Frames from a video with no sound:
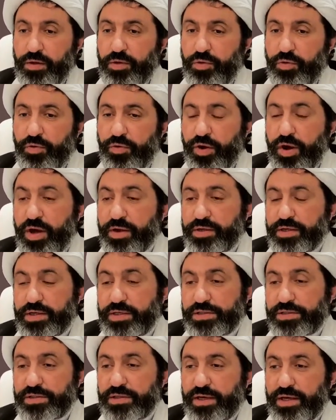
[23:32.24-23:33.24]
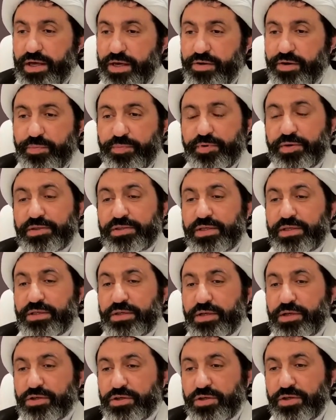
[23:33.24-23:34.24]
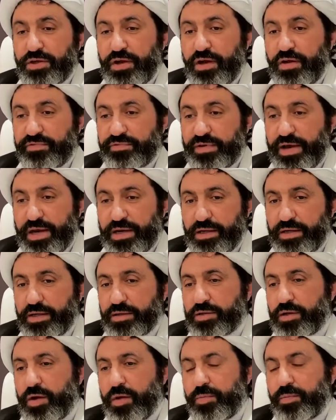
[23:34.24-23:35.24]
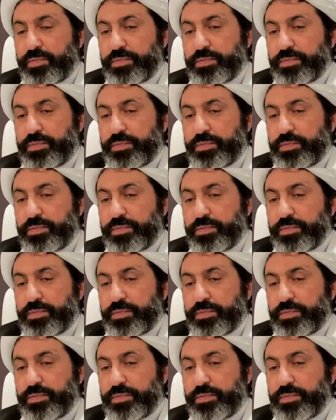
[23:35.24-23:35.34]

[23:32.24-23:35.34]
Qur'an is a representation of Al-Kitab.